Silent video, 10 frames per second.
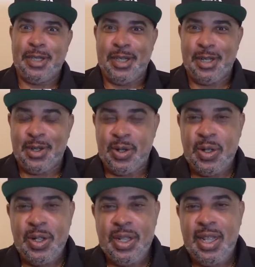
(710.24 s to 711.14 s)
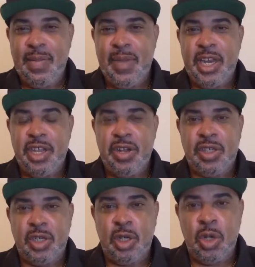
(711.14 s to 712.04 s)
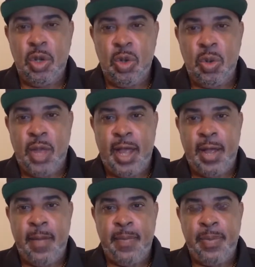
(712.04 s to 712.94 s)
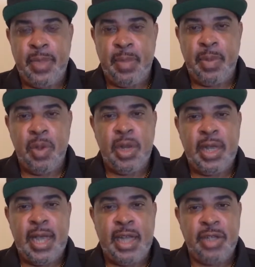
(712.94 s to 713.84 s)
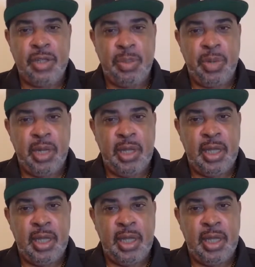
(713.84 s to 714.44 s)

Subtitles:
ago, the bowling alley used to bring in